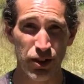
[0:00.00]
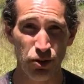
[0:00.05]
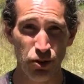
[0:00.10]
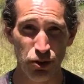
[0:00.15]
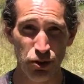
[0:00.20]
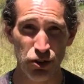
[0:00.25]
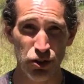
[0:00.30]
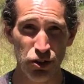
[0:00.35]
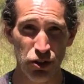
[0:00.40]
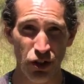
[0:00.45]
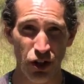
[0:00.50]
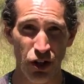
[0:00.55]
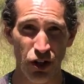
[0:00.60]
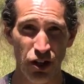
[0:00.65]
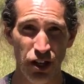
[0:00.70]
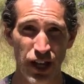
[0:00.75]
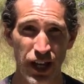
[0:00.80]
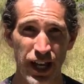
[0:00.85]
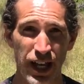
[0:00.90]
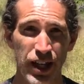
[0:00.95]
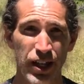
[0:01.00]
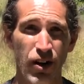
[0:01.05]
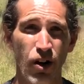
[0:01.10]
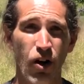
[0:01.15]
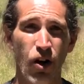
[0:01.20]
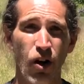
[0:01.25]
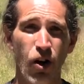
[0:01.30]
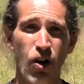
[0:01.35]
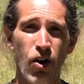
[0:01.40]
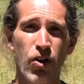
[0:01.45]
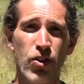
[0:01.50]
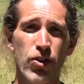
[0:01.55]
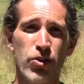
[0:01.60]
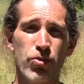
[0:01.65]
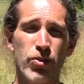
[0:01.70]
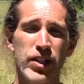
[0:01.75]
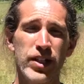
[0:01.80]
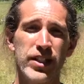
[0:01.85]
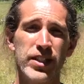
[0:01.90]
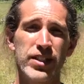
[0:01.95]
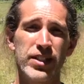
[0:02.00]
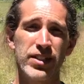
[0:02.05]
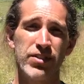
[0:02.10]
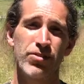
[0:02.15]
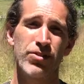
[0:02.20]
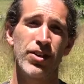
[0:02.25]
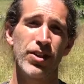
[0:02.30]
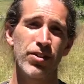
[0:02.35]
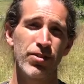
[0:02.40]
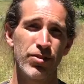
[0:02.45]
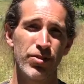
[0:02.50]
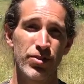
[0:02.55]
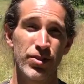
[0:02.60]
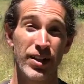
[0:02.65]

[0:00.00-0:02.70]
cortisol and all the ways, well,